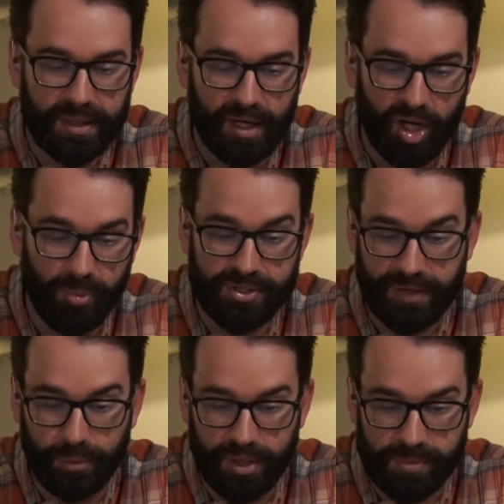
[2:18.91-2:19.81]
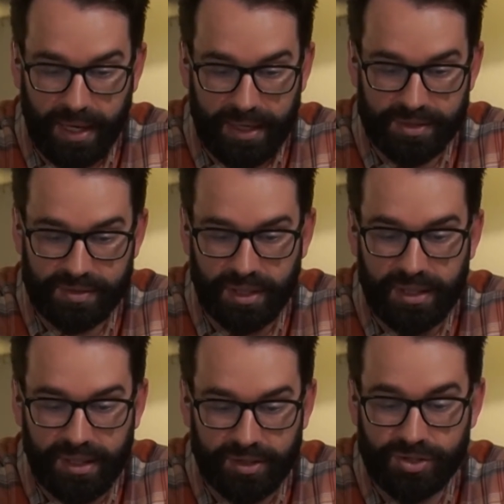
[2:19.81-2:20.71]
uh, almost everyone is masked.
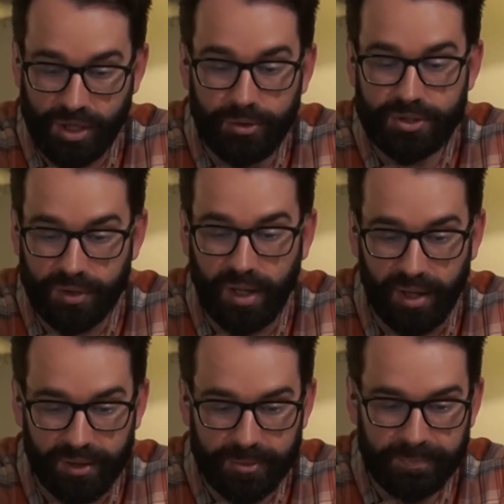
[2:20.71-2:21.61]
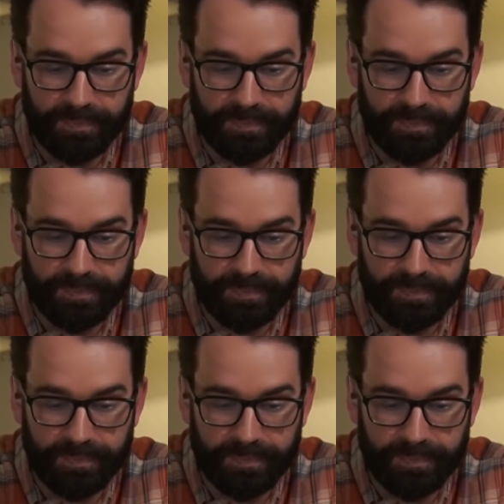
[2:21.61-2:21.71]
It's so, so hard.